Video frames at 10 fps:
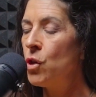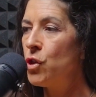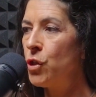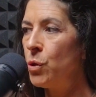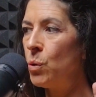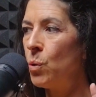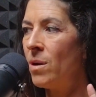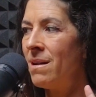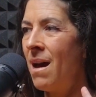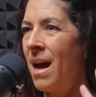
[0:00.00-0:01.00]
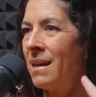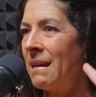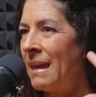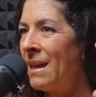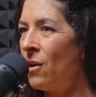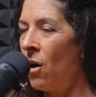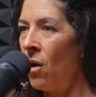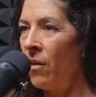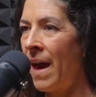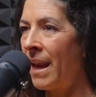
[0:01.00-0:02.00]
to not need
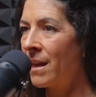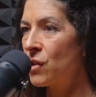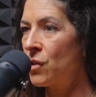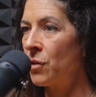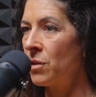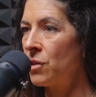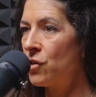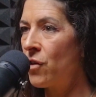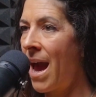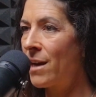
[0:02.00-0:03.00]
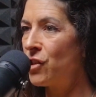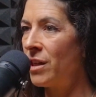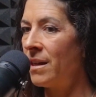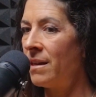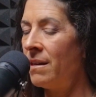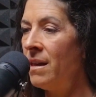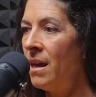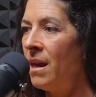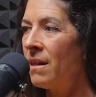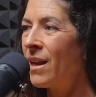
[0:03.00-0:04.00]
all that external distraction.
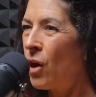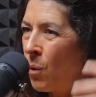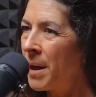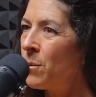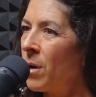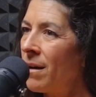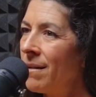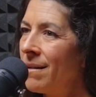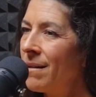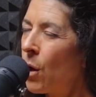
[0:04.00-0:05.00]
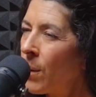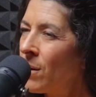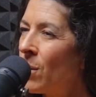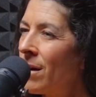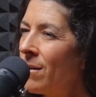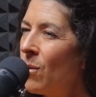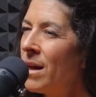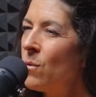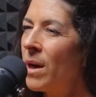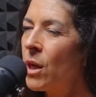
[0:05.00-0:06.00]
Like, go inward.
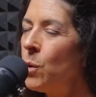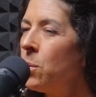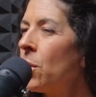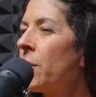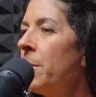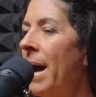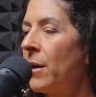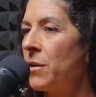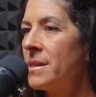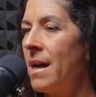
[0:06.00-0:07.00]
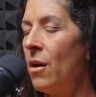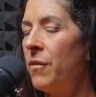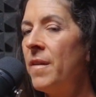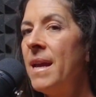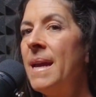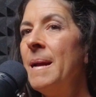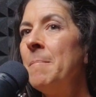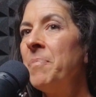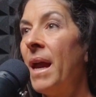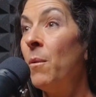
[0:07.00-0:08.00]
What can you learn about yourself?
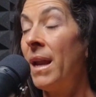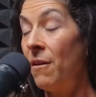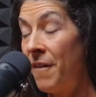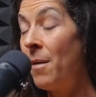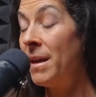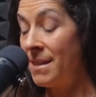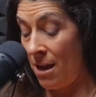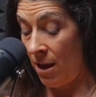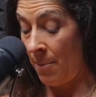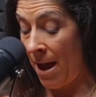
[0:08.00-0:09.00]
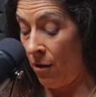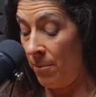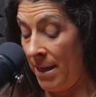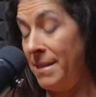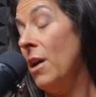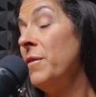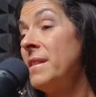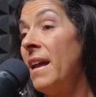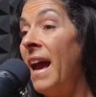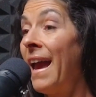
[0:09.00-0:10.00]
And what I found about myself is
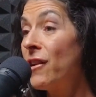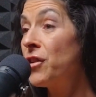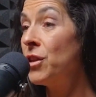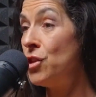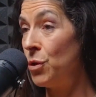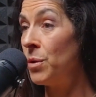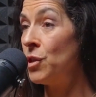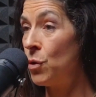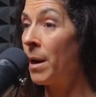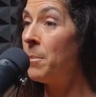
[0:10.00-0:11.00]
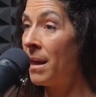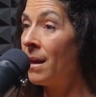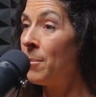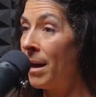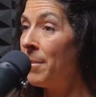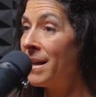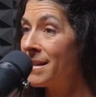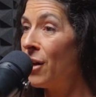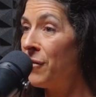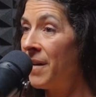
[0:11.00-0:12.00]
that I actually do enjoy being by
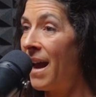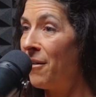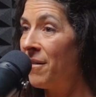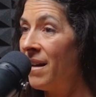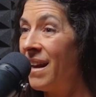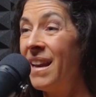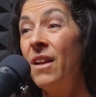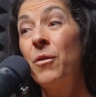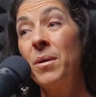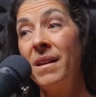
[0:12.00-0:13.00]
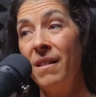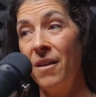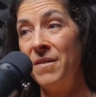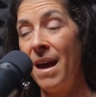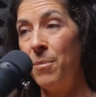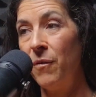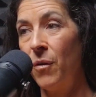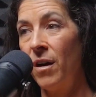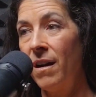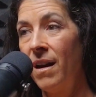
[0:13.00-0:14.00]
myself now. And I never really loved that
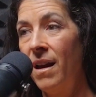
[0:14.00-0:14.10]
before.